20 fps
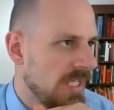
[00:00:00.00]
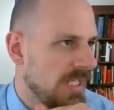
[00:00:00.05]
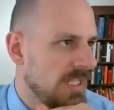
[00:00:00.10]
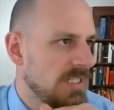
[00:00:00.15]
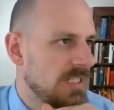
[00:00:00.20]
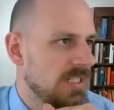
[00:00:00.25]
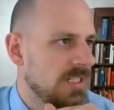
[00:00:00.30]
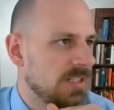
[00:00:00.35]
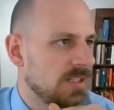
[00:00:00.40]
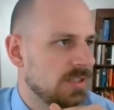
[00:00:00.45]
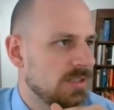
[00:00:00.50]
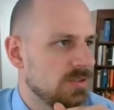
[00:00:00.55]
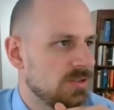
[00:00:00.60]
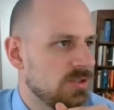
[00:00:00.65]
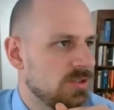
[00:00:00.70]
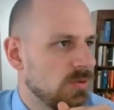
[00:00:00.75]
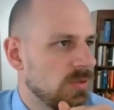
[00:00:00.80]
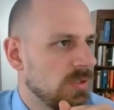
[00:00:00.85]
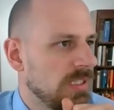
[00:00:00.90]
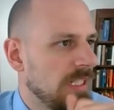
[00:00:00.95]
and
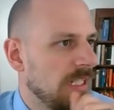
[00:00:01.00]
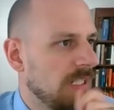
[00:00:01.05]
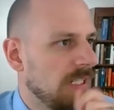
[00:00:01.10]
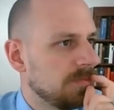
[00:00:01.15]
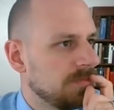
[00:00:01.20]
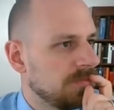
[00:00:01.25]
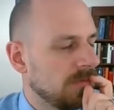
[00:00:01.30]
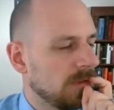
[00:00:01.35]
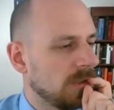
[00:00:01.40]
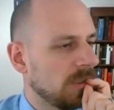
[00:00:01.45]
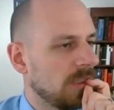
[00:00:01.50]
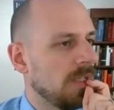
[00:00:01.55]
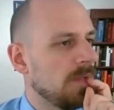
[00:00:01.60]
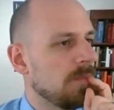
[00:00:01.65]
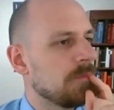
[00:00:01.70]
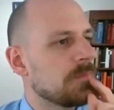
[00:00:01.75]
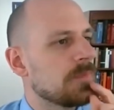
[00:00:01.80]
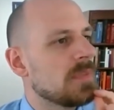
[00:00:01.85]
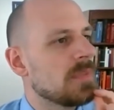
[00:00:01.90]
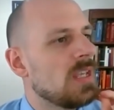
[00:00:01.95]
Julia.
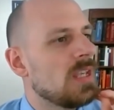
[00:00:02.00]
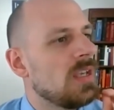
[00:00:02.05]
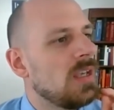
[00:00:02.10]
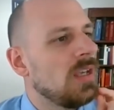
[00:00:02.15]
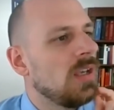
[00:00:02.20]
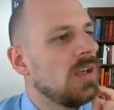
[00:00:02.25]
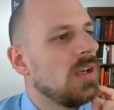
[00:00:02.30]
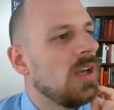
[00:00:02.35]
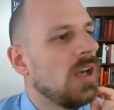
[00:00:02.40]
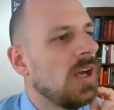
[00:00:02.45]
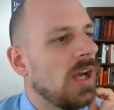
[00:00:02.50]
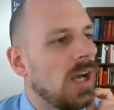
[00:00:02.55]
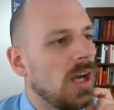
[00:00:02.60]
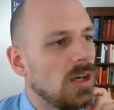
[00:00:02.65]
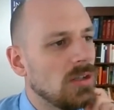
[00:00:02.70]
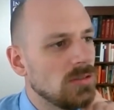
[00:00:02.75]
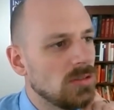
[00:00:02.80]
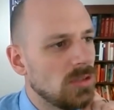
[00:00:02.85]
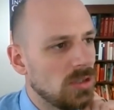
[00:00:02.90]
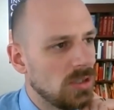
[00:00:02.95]
Okay,
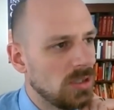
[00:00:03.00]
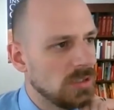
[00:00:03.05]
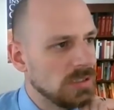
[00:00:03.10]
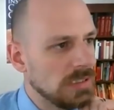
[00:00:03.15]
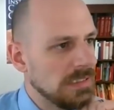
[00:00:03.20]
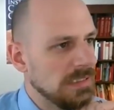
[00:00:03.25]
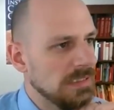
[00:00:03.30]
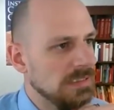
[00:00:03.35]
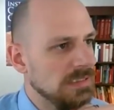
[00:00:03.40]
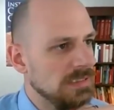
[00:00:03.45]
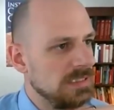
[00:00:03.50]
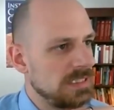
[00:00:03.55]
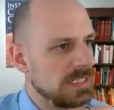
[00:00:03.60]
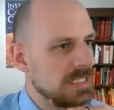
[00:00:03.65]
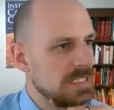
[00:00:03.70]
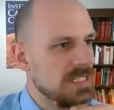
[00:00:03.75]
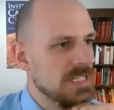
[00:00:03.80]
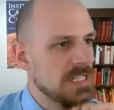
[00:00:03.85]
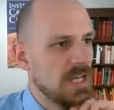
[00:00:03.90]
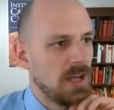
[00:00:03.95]
how long
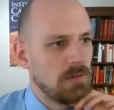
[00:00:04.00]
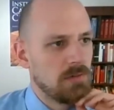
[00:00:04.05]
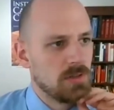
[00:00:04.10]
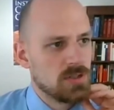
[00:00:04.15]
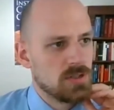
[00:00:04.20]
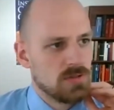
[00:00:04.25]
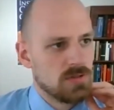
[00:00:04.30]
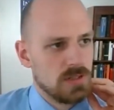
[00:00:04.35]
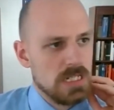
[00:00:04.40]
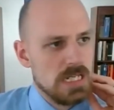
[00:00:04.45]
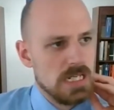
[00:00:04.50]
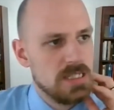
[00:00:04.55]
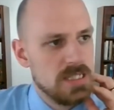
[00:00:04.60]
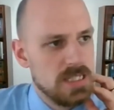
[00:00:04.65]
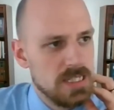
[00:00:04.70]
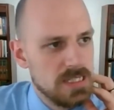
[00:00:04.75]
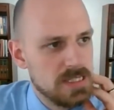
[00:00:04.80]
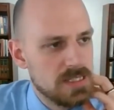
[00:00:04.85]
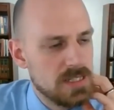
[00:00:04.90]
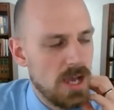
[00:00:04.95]
did the Irish create
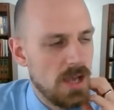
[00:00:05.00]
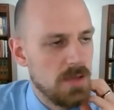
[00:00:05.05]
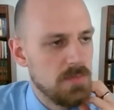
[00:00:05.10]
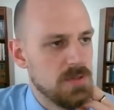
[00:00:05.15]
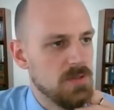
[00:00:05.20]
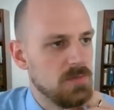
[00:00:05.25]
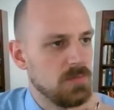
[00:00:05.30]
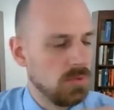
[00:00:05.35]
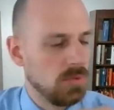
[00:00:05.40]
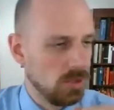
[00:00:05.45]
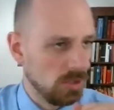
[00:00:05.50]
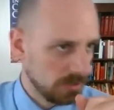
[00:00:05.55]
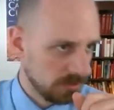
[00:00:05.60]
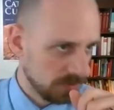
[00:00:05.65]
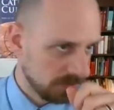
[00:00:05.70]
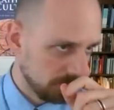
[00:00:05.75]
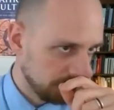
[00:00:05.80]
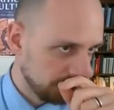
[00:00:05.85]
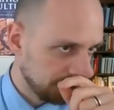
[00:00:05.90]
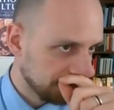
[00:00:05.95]
these types of
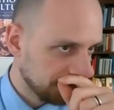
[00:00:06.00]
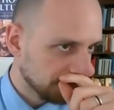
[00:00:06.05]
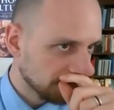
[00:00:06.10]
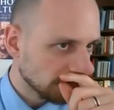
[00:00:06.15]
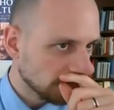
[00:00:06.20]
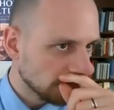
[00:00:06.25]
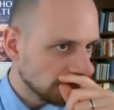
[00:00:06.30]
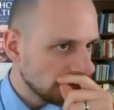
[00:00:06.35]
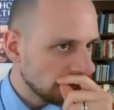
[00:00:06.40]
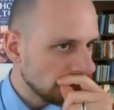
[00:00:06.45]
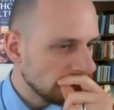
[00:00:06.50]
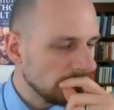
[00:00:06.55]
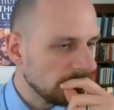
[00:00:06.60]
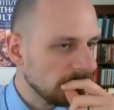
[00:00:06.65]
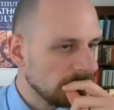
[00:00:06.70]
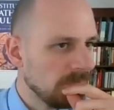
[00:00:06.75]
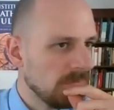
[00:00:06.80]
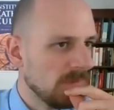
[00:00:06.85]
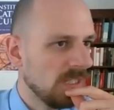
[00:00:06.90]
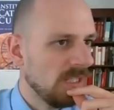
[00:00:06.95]
books?
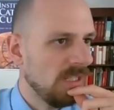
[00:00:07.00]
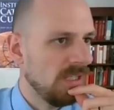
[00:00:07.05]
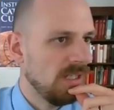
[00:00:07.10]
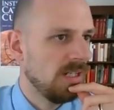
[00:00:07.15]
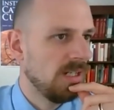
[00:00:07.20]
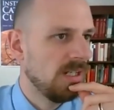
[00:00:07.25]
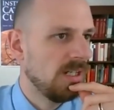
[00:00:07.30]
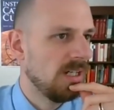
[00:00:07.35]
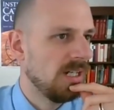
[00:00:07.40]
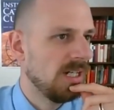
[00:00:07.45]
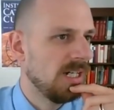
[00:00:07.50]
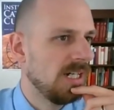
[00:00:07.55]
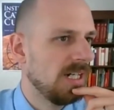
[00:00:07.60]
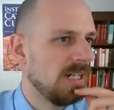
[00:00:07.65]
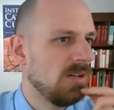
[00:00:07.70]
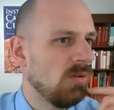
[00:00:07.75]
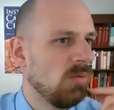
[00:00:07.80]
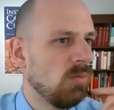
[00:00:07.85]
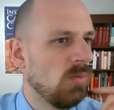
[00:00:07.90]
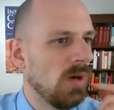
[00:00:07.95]

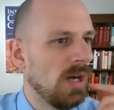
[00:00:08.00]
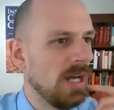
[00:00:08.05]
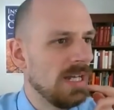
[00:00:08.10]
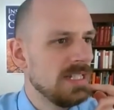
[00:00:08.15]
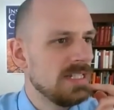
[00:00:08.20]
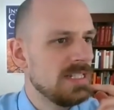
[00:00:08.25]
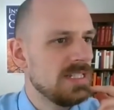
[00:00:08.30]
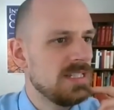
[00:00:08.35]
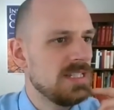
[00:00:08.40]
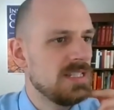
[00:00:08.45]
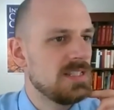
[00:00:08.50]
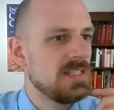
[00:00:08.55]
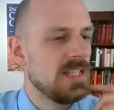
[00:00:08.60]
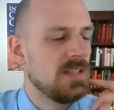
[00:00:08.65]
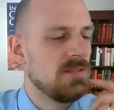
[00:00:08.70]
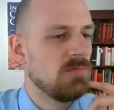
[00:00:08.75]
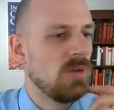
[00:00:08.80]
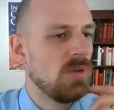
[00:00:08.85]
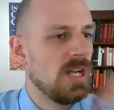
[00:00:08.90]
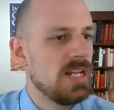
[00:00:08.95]
Uh, why did these
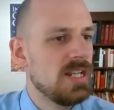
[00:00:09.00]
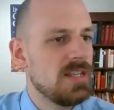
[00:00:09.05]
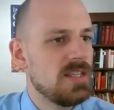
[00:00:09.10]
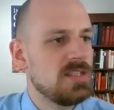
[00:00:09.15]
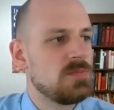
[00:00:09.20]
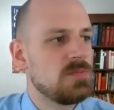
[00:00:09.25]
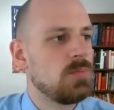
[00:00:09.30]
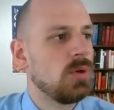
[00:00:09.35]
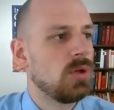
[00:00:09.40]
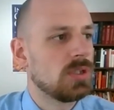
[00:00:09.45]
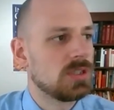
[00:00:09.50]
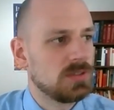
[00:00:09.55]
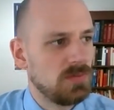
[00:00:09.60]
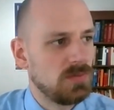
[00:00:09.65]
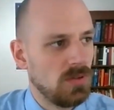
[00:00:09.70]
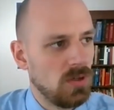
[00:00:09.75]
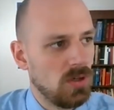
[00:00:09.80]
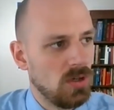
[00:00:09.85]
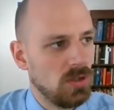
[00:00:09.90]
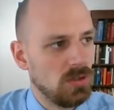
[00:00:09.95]
and why did these books
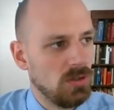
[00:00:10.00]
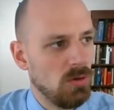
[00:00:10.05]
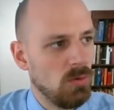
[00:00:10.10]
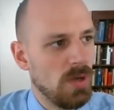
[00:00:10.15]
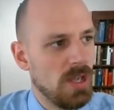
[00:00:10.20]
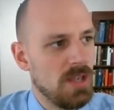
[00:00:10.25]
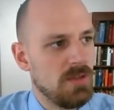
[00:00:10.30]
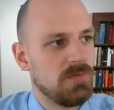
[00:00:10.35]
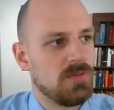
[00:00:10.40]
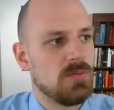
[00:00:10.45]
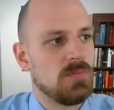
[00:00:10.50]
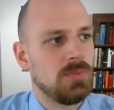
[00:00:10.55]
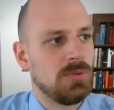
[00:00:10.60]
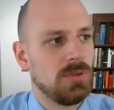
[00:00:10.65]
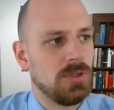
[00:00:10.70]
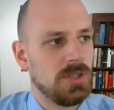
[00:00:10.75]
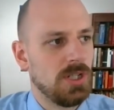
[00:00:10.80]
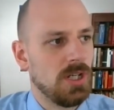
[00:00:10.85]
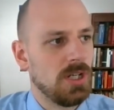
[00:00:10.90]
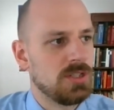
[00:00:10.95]
fall away from
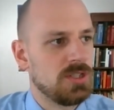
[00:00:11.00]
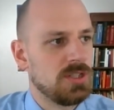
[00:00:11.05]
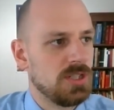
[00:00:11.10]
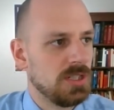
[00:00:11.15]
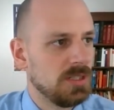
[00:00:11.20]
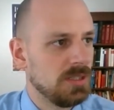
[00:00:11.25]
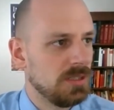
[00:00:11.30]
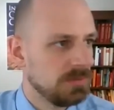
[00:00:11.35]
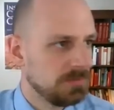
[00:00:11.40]
production?